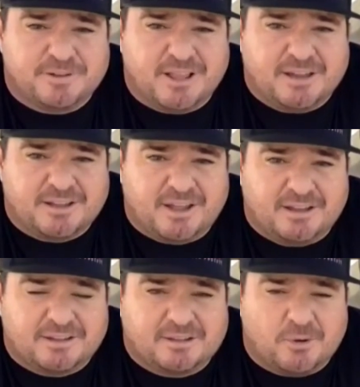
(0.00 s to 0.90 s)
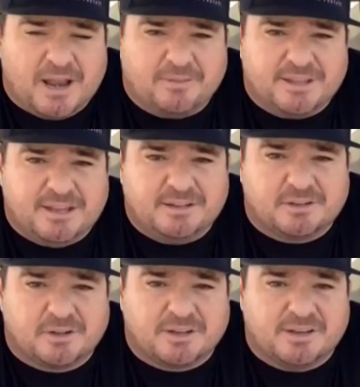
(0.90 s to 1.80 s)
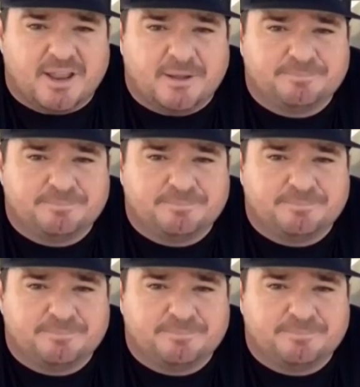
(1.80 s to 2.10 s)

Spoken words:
feel like going out in the heat and cooking today.